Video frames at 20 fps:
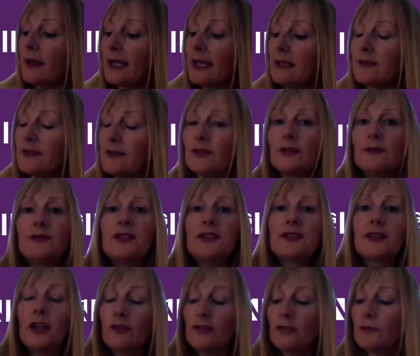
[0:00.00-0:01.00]
in a sort of
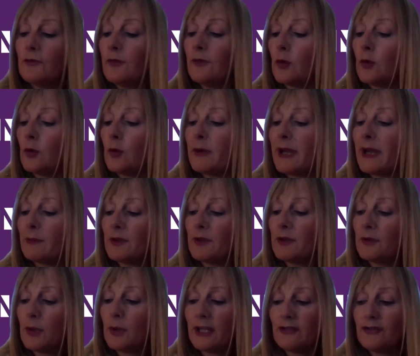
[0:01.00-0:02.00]
discussion format
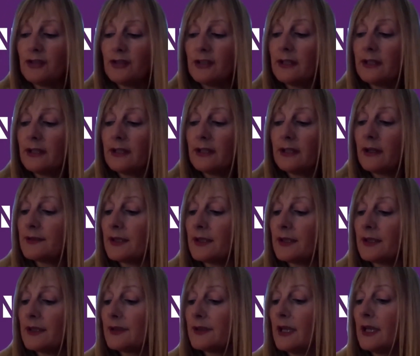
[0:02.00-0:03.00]
with question and
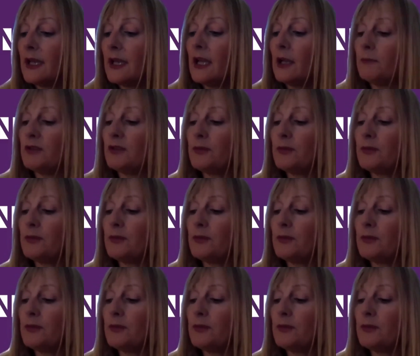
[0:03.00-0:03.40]
answers